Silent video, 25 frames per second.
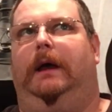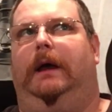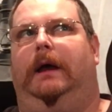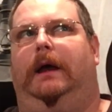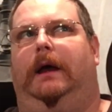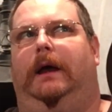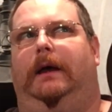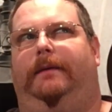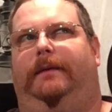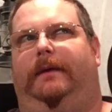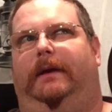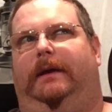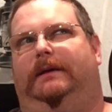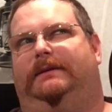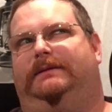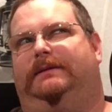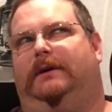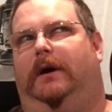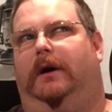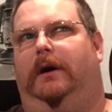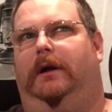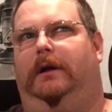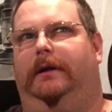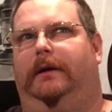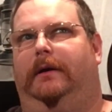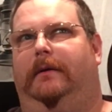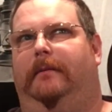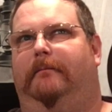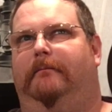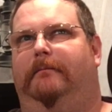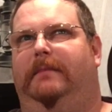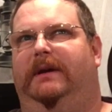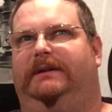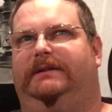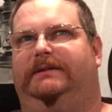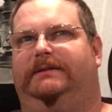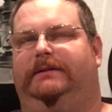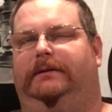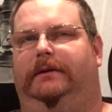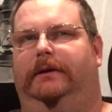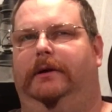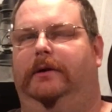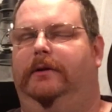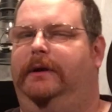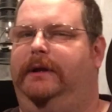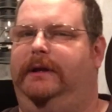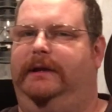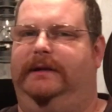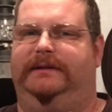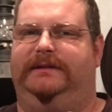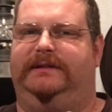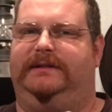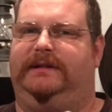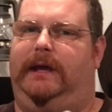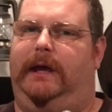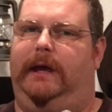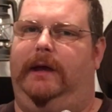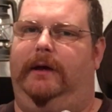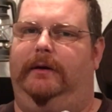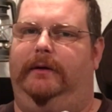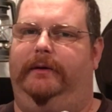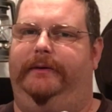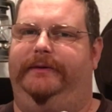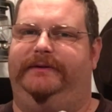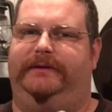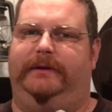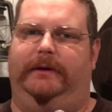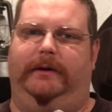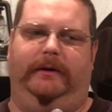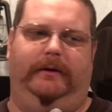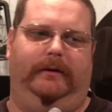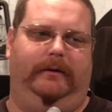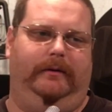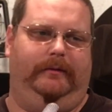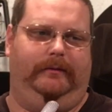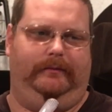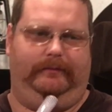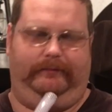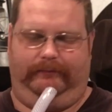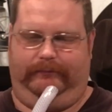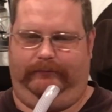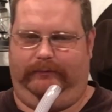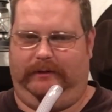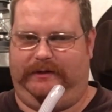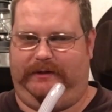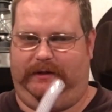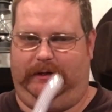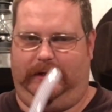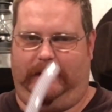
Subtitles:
I think it's called a mixolydian scale, so what you